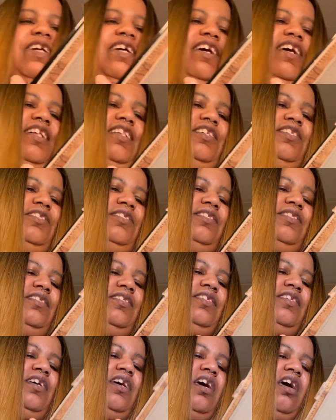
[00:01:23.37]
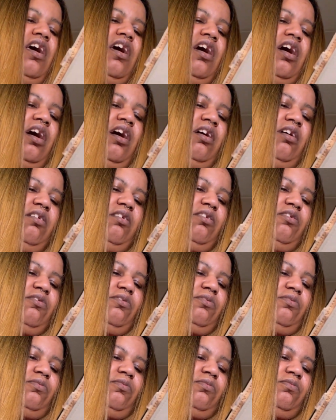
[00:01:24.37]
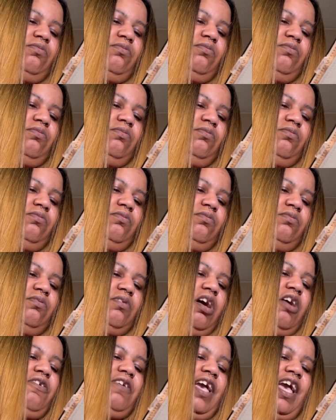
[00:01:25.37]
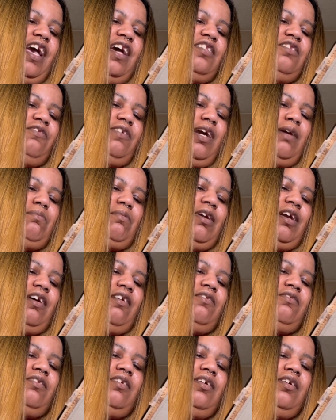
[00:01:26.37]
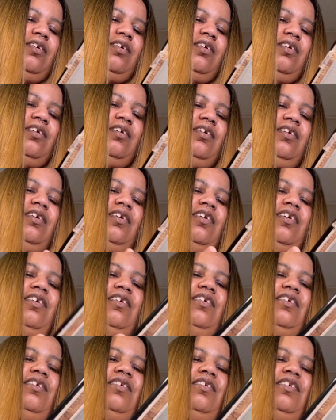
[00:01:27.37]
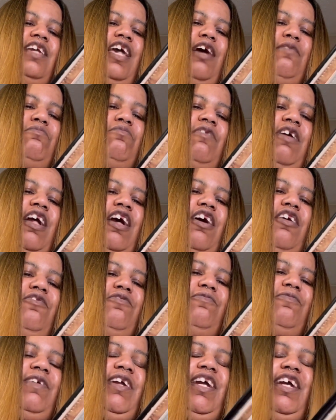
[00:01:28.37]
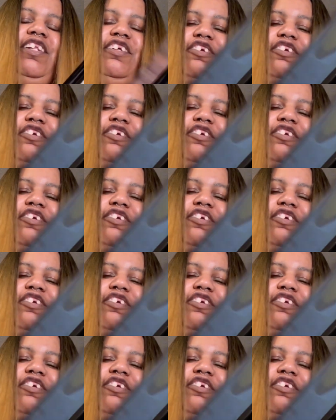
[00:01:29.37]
colors. Oh, okay, I do got brown. We got brown, red,